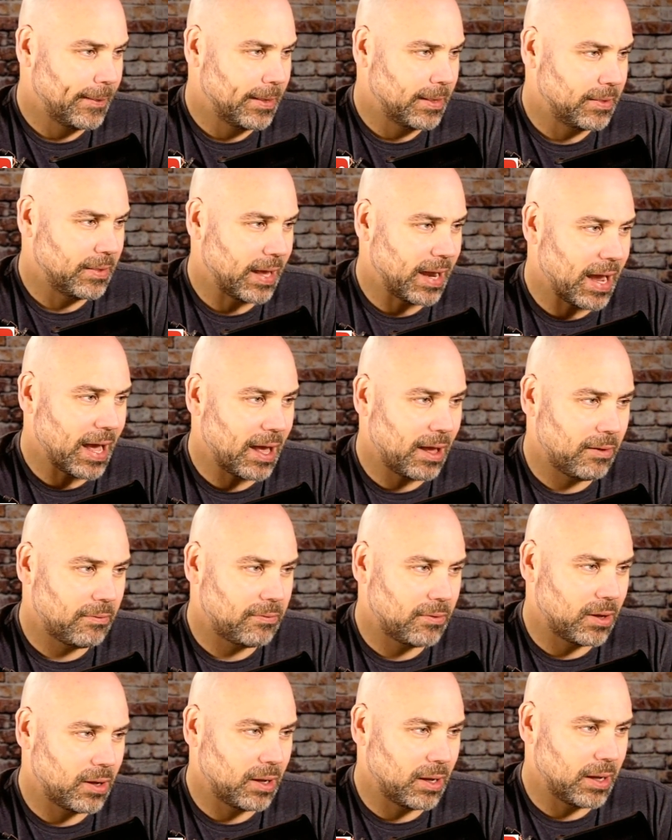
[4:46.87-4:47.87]
They have
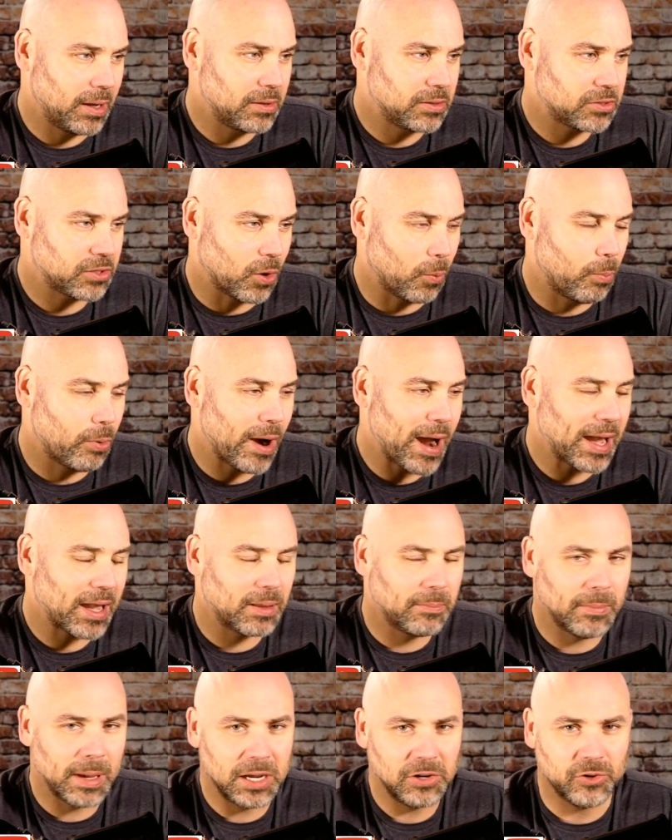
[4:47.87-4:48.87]
so Bracket
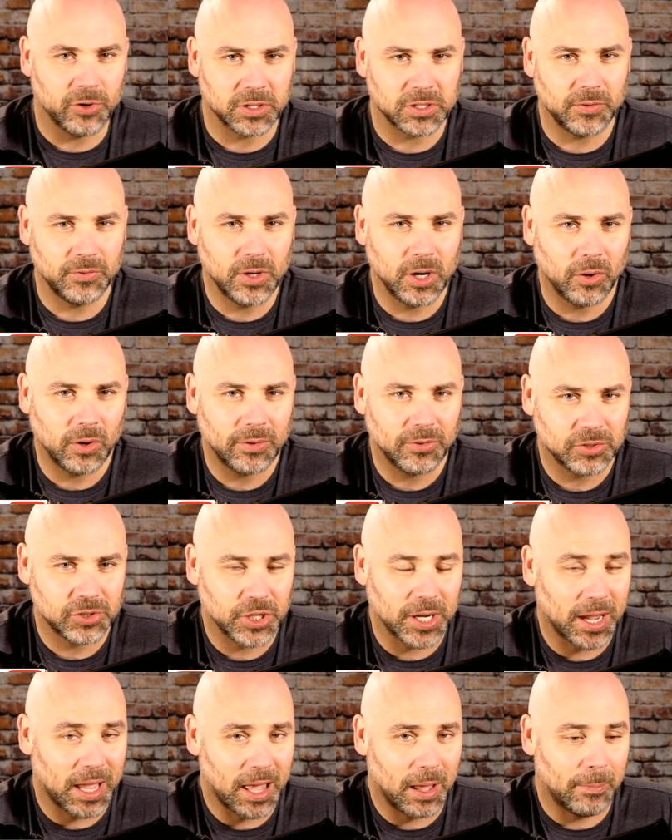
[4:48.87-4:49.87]
Matrix, if you don't ever
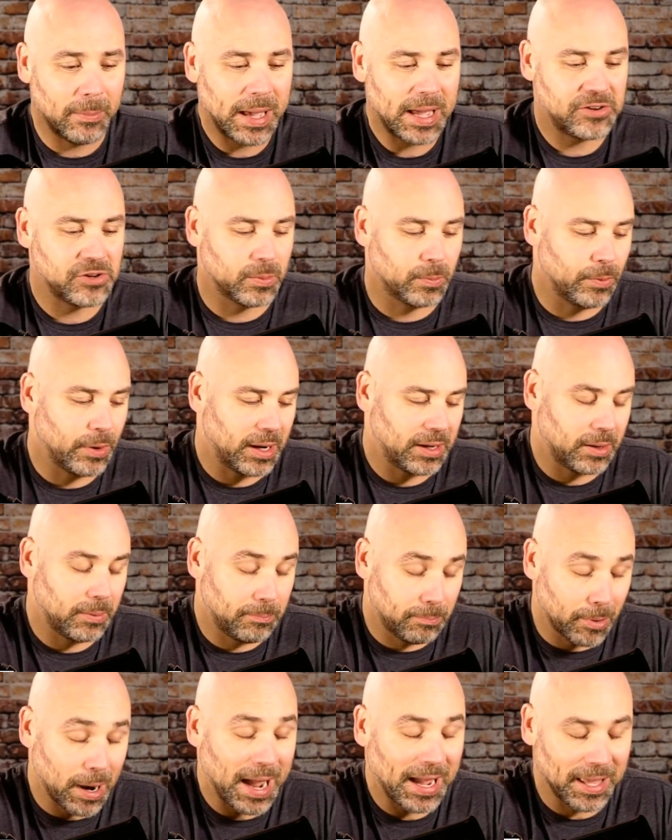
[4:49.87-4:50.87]
check out
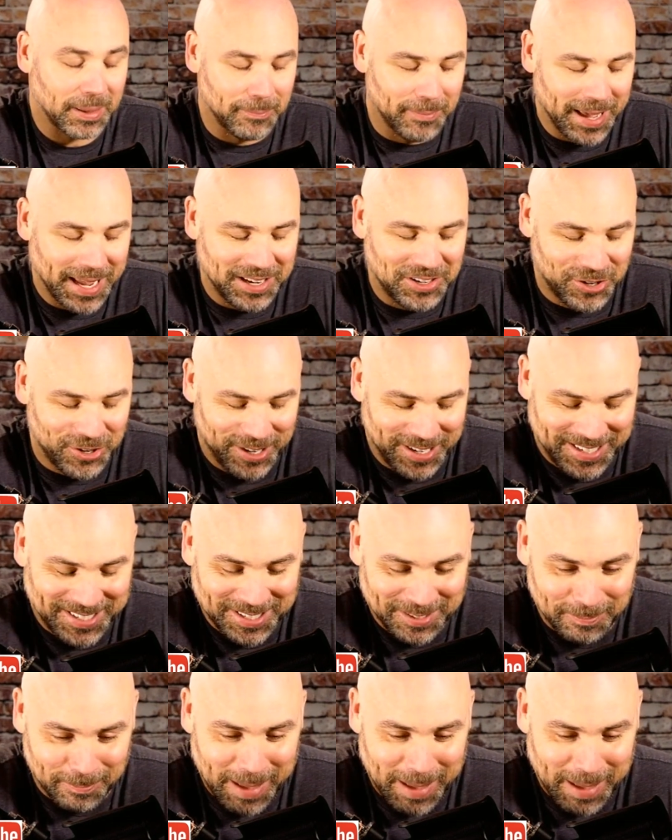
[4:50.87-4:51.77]
Bracket Matrix,